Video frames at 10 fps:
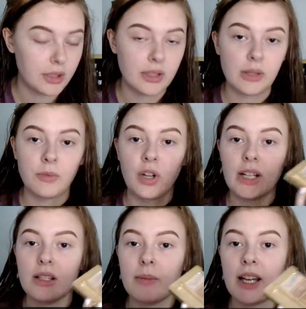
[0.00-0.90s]
some
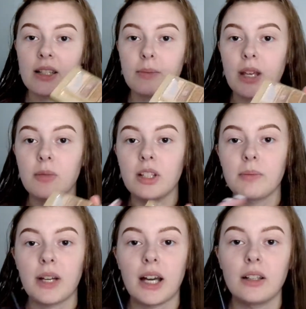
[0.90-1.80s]
random ass Maybelline
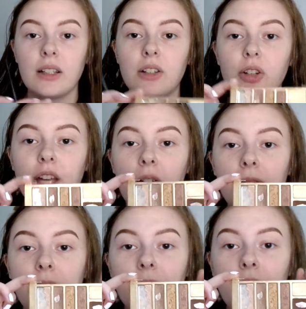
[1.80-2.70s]
palette. Look how
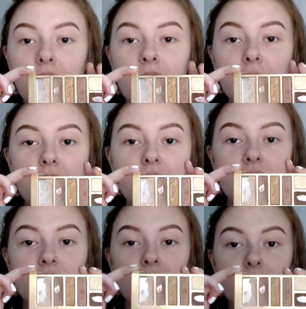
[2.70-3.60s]
fucking
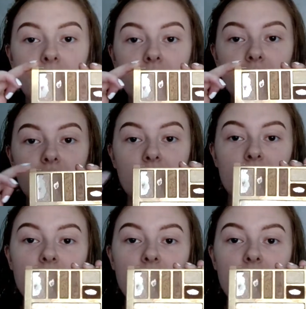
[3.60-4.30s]
busted this palette is.